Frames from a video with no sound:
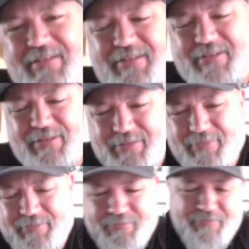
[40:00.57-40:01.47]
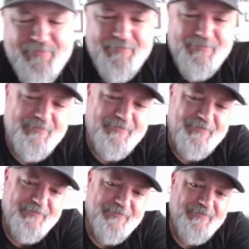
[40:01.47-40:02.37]

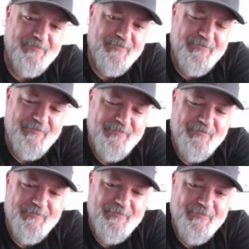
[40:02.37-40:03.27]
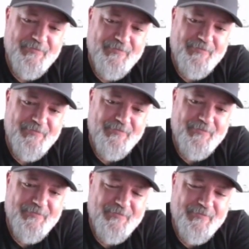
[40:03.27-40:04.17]

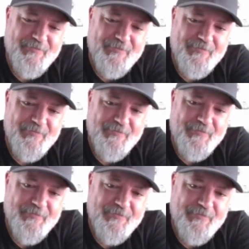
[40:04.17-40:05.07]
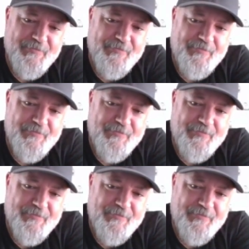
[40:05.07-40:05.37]
No words are spoken by the person on screen.